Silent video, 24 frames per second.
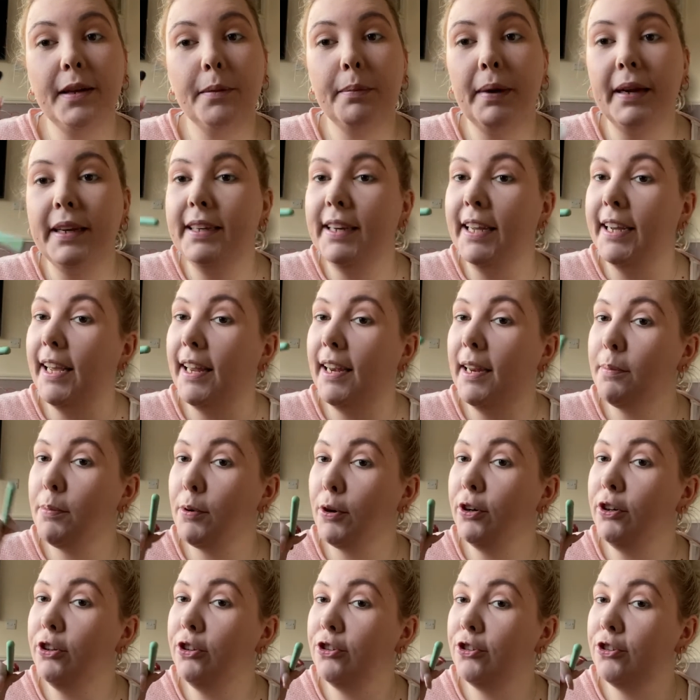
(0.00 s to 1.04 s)
my Nicola
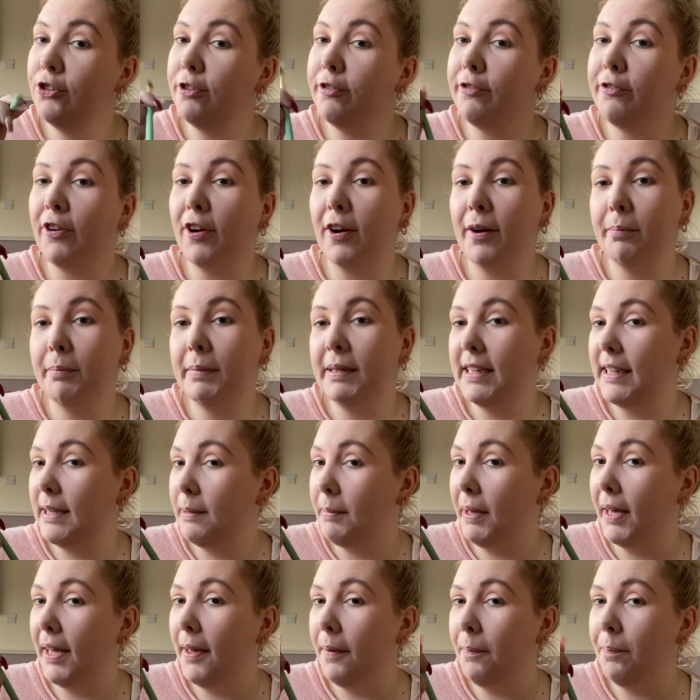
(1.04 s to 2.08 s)
brush from
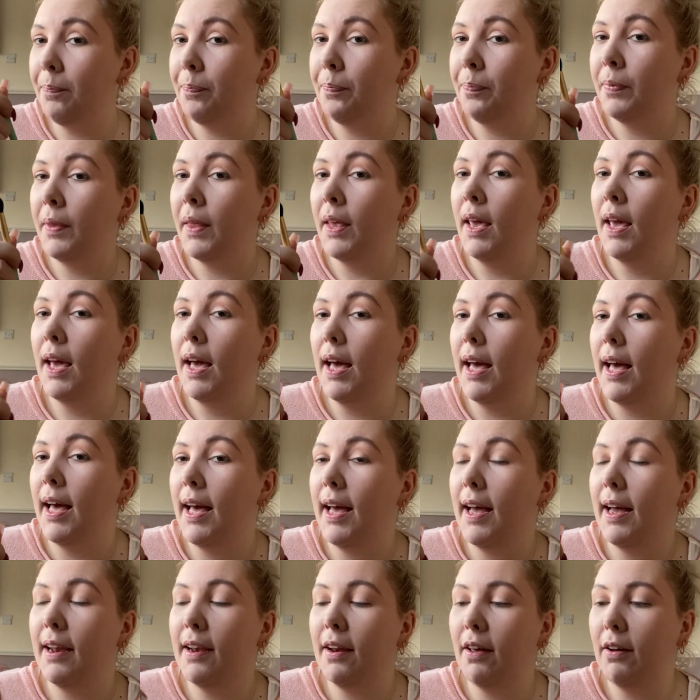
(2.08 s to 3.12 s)
Nima,
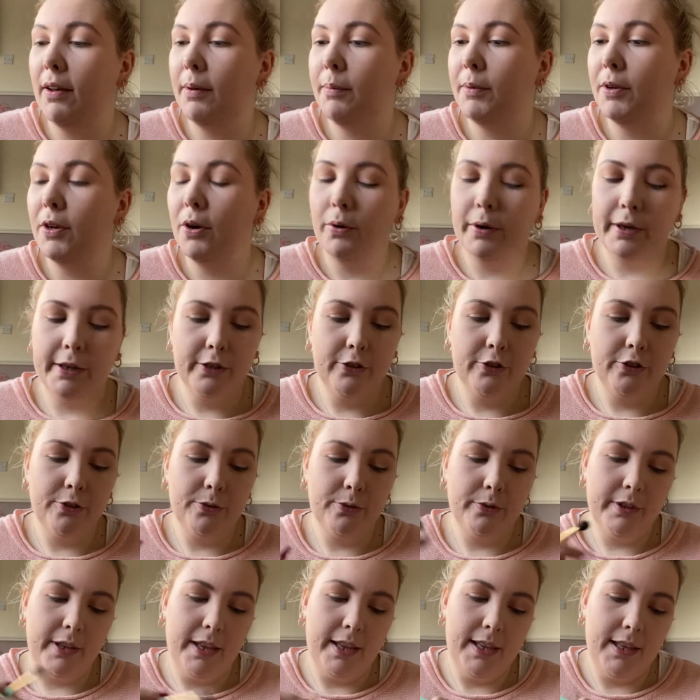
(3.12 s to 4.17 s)
and I'm going to
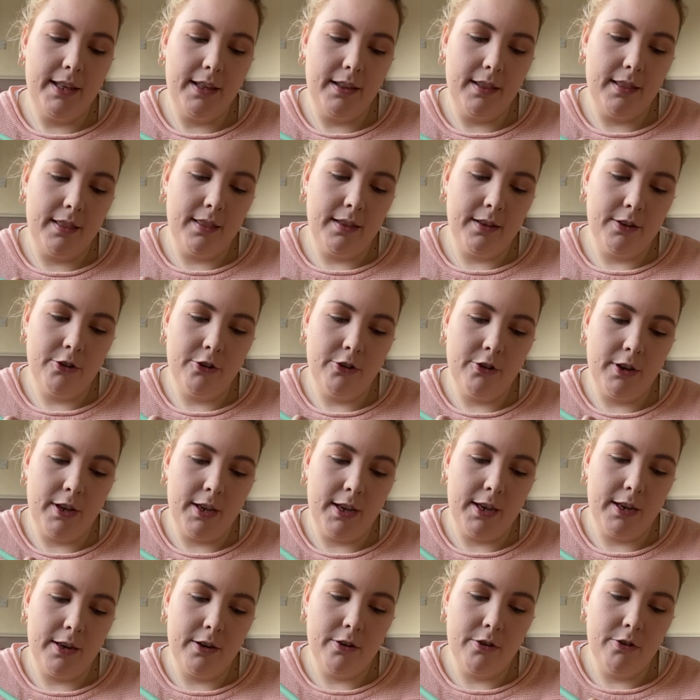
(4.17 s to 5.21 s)
take the
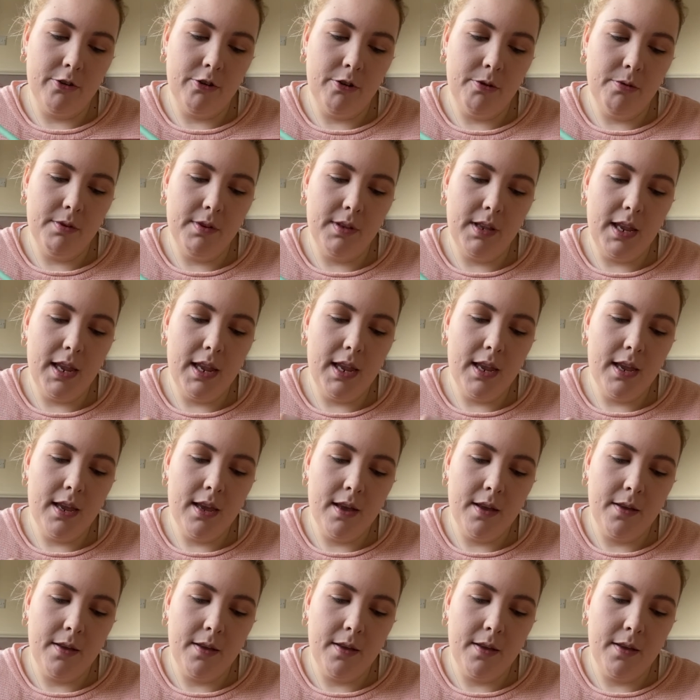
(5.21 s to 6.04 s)
shade Juicy